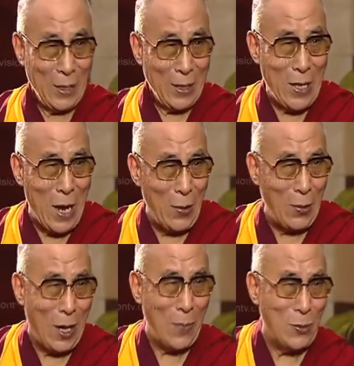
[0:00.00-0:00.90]
Now
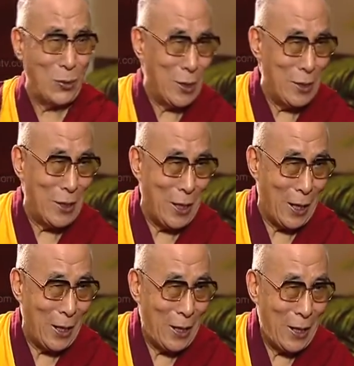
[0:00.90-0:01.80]
come to India
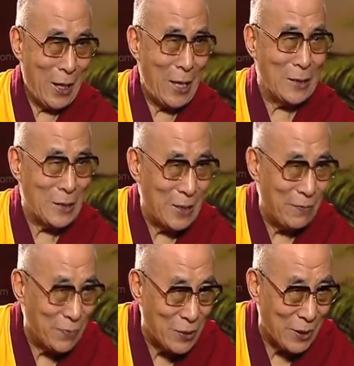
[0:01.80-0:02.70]
as a
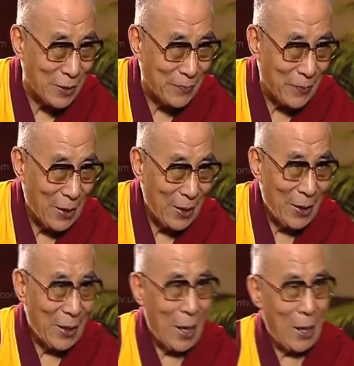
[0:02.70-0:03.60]
refugee.
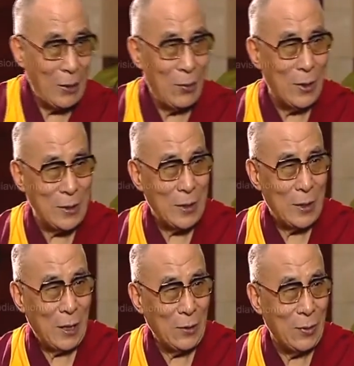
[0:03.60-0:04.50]
Other
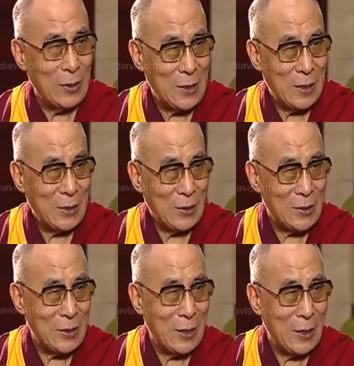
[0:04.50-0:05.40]
words, you
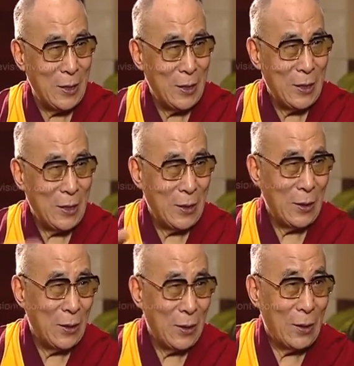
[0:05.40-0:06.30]
see, the
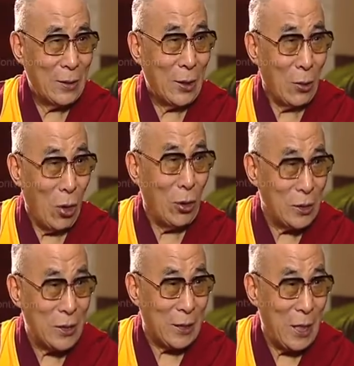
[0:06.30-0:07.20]

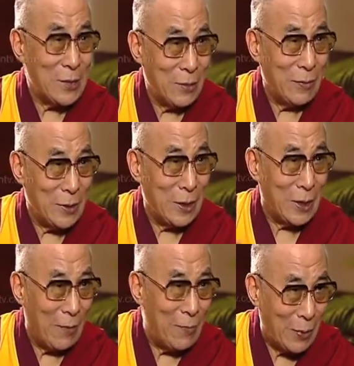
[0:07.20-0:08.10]
longest guest of Indian
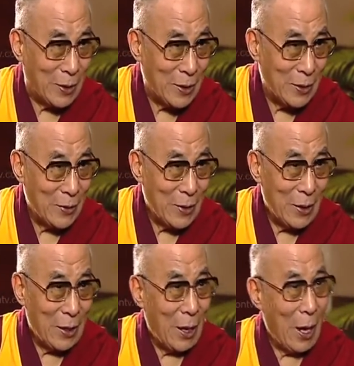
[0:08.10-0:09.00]
government.
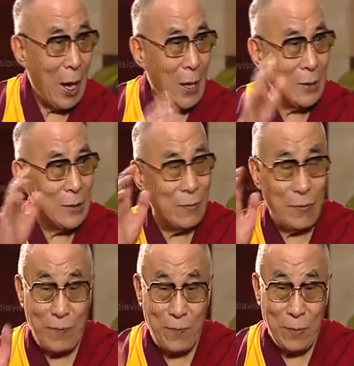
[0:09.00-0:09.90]
I
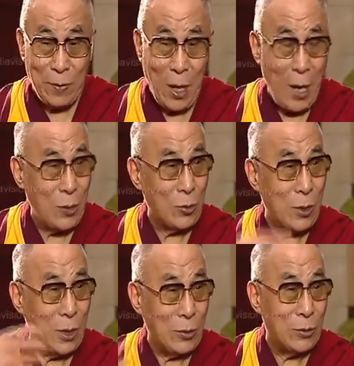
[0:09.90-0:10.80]

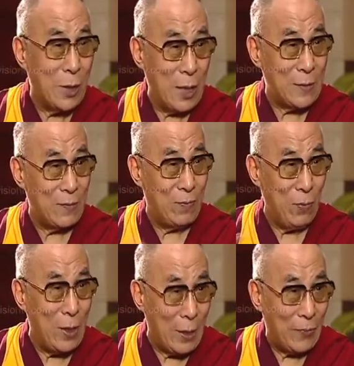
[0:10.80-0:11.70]
utilize
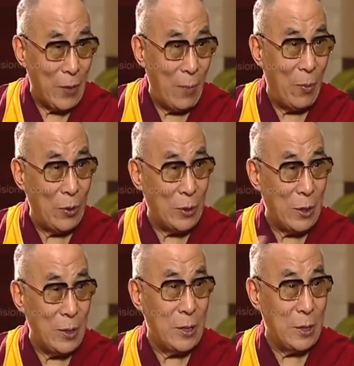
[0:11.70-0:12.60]
fully about
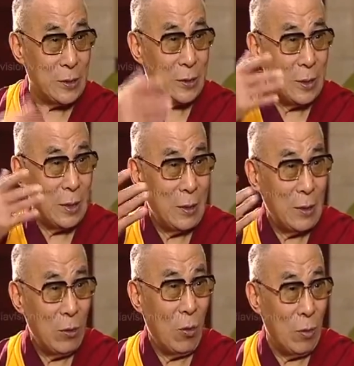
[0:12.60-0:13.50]
India's
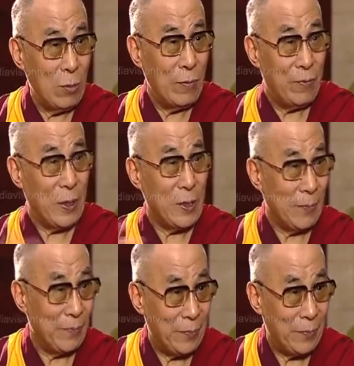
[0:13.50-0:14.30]
freedom